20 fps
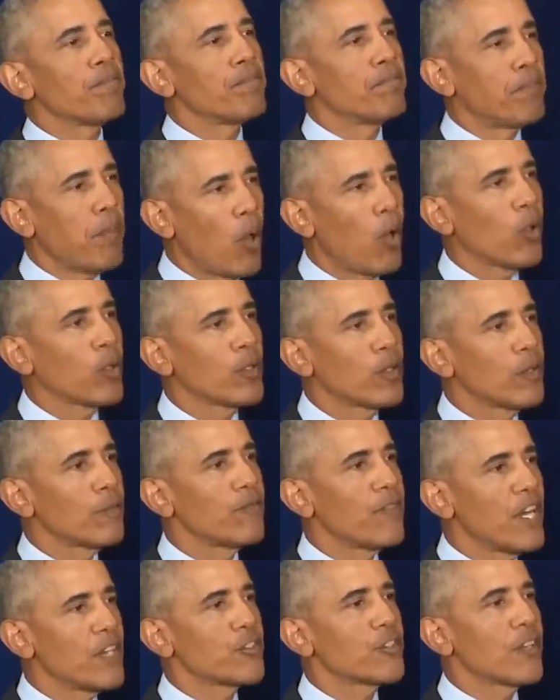bolder
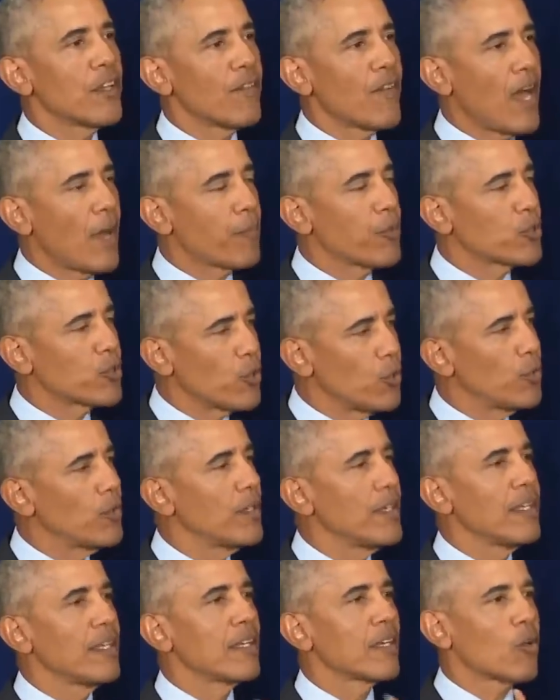vision of
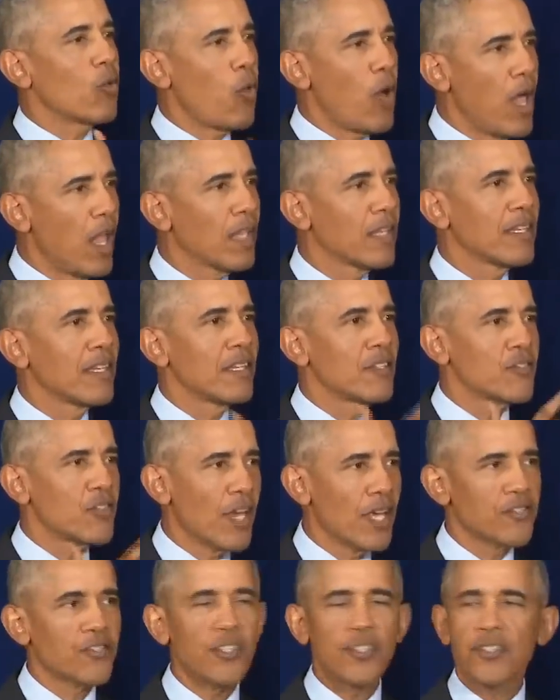opportunity and equality and
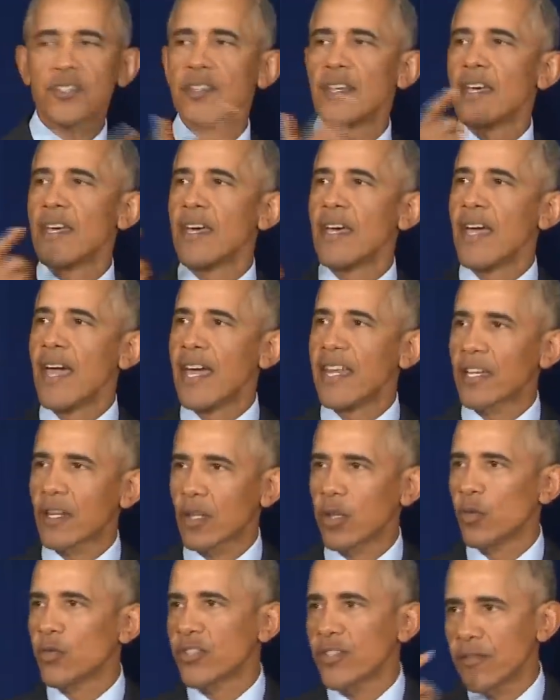justice and
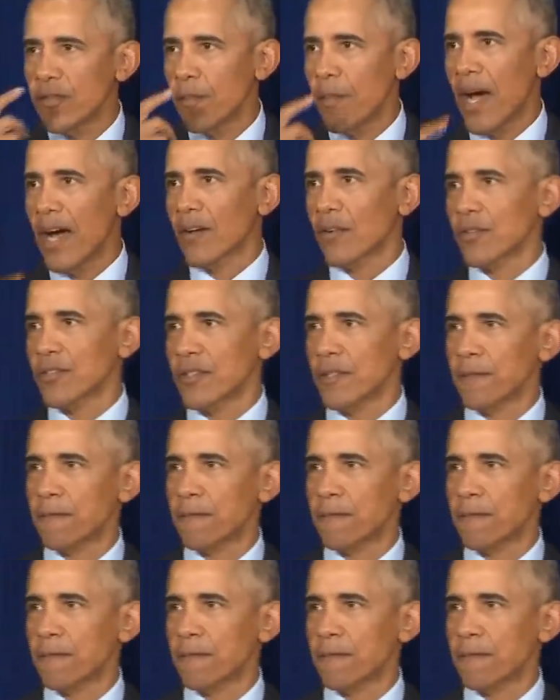inclusive democracy.